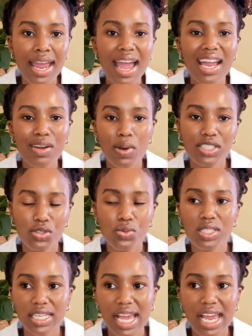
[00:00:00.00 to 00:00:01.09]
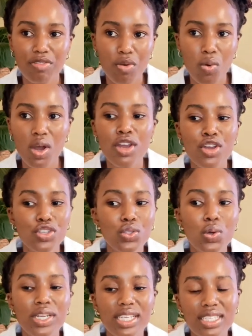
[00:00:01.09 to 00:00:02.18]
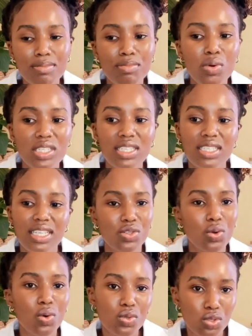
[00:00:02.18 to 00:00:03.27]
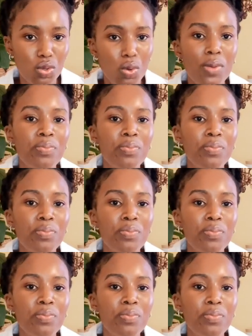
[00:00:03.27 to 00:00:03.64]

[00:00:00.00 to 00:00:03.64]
and what you stand for so it is important that you also